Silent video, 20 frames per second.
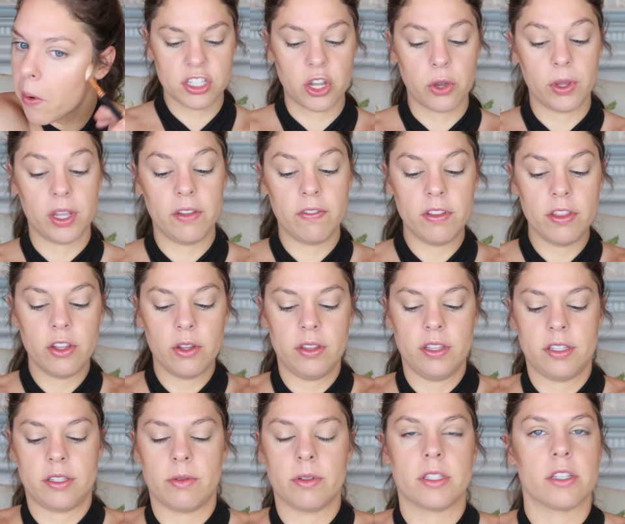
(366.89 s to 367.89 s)
So even though
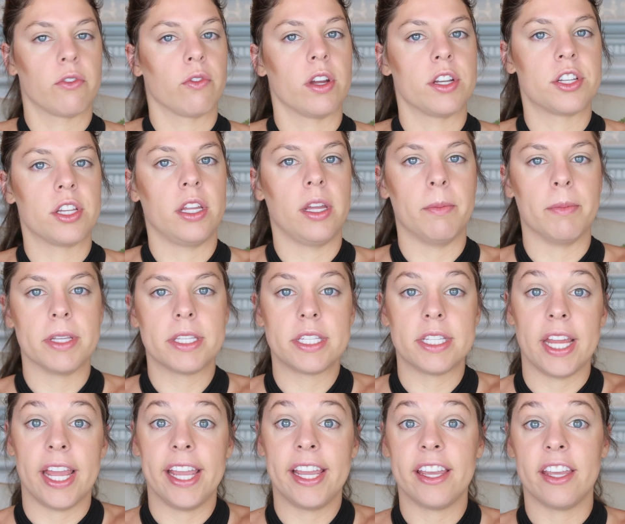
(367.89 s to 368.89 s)
this was originally a
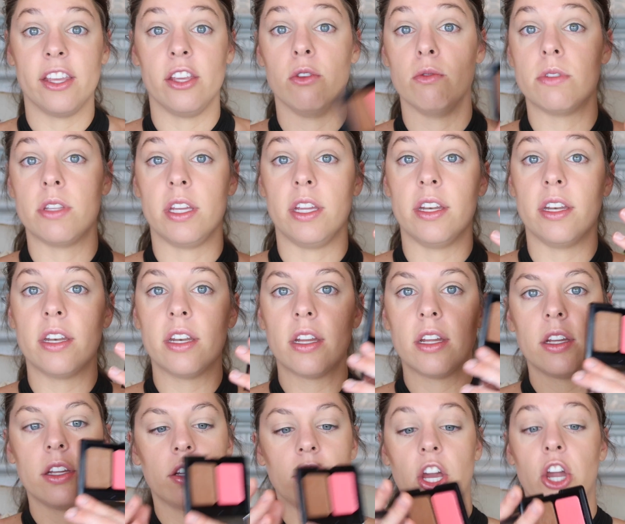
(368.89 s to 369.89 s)
mistake using
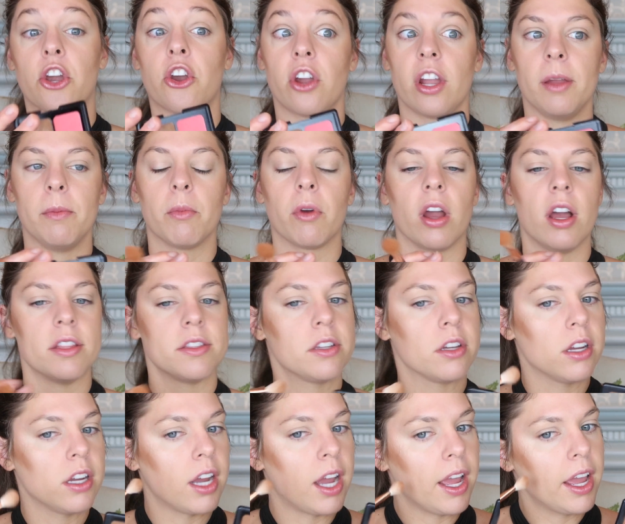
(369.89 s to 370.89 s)
a cream
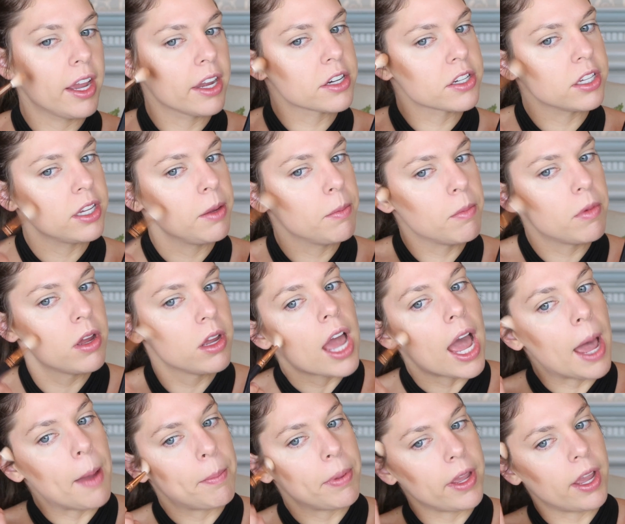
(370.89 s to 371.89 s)
bronzer, I actually am
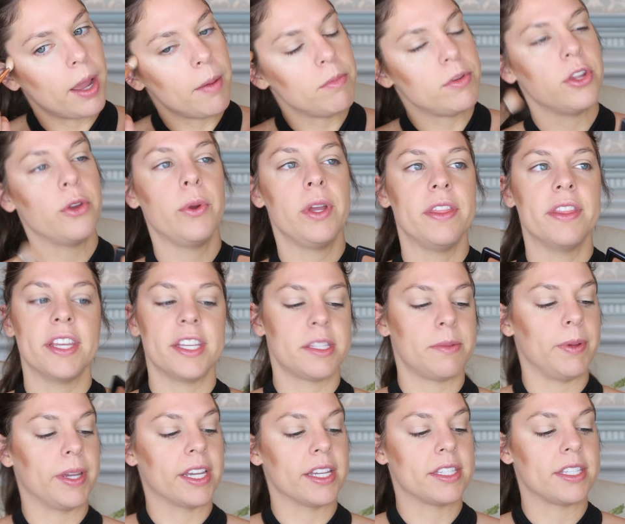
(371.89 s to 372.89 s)
happy I'm doing this
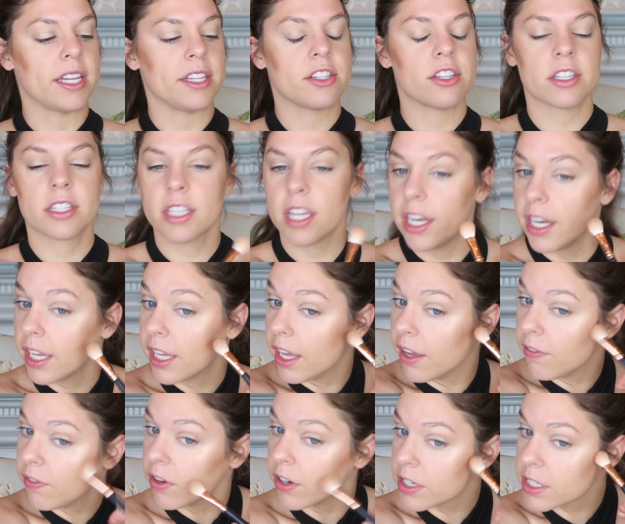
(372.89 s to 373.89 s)
because that's just gonna
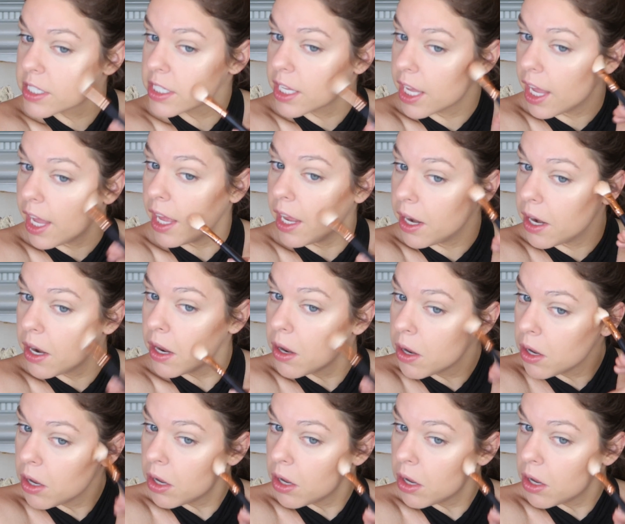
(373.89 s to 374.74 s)
give your skin